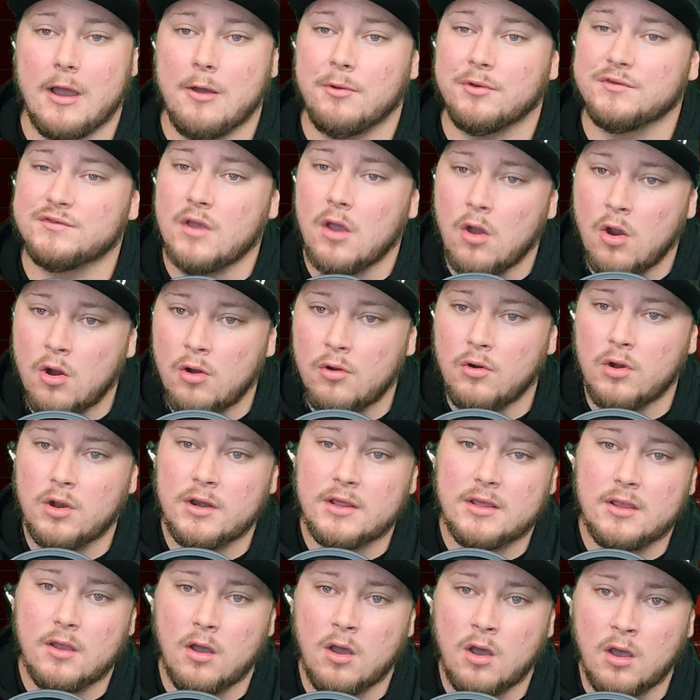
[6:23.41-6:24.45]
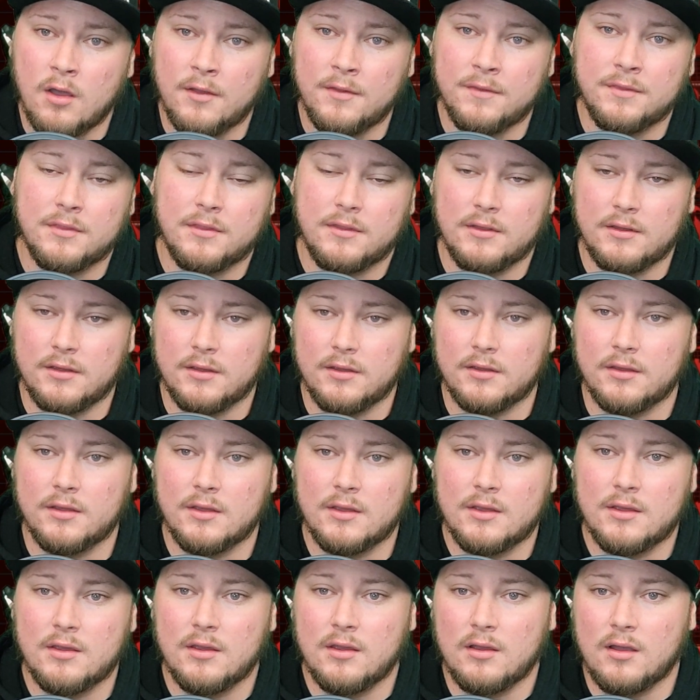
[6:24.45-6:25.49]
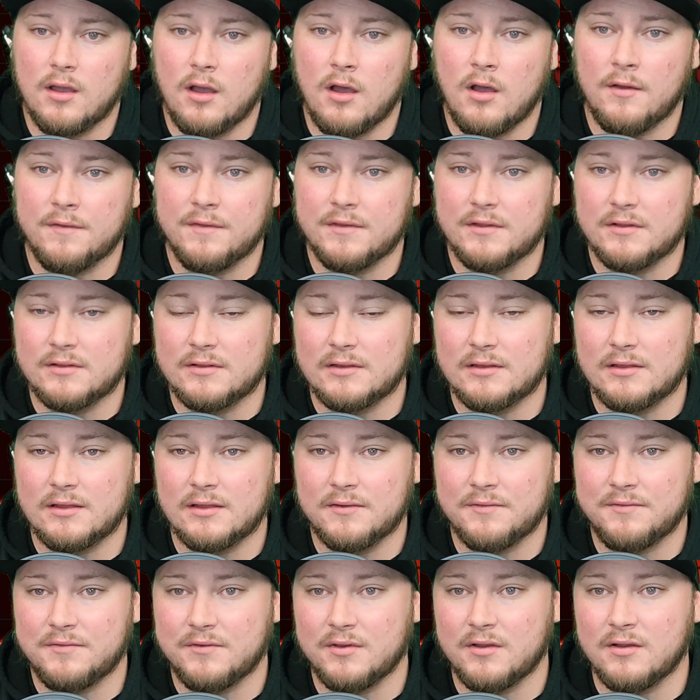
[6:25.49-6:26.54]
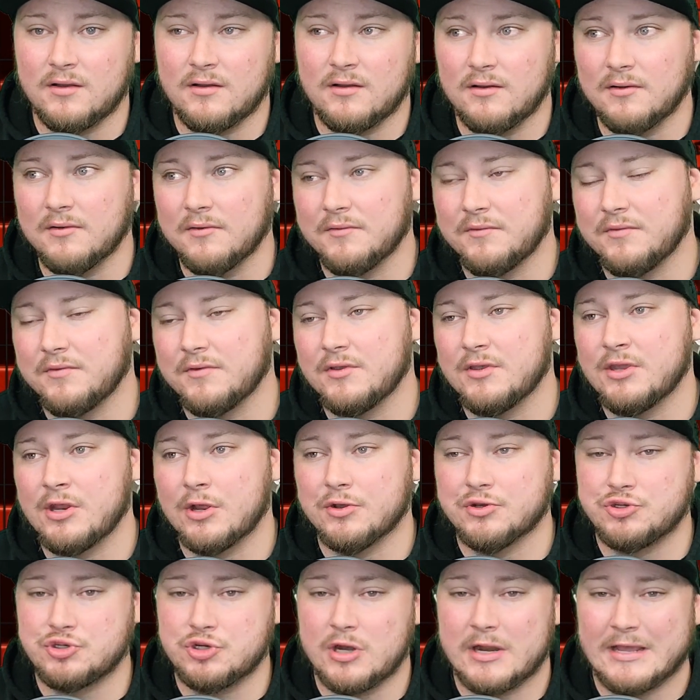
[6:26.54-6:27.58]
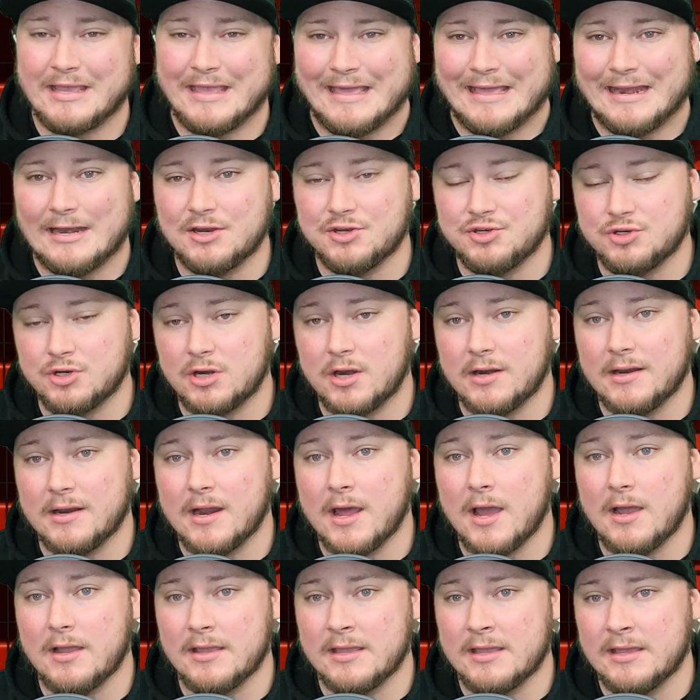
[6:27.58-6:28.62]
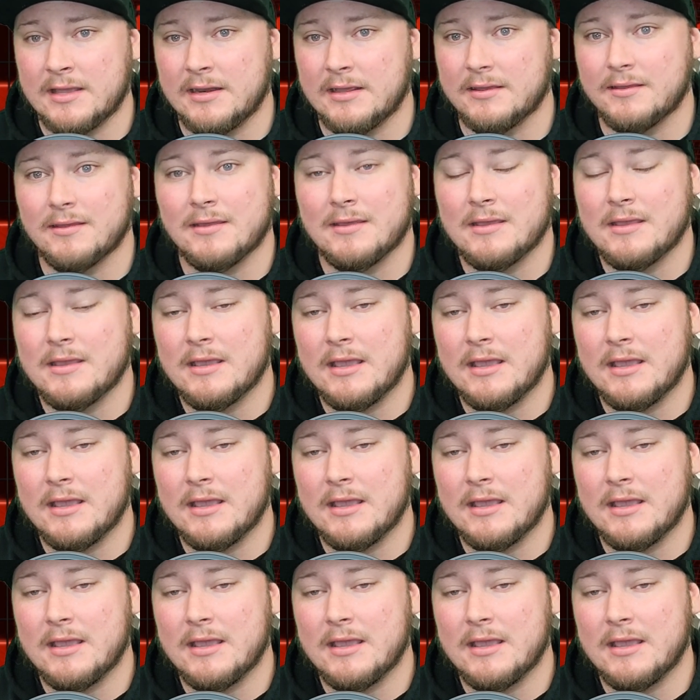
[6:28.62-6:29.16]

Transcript: I was already on the lift of, should I get it, should I not get it?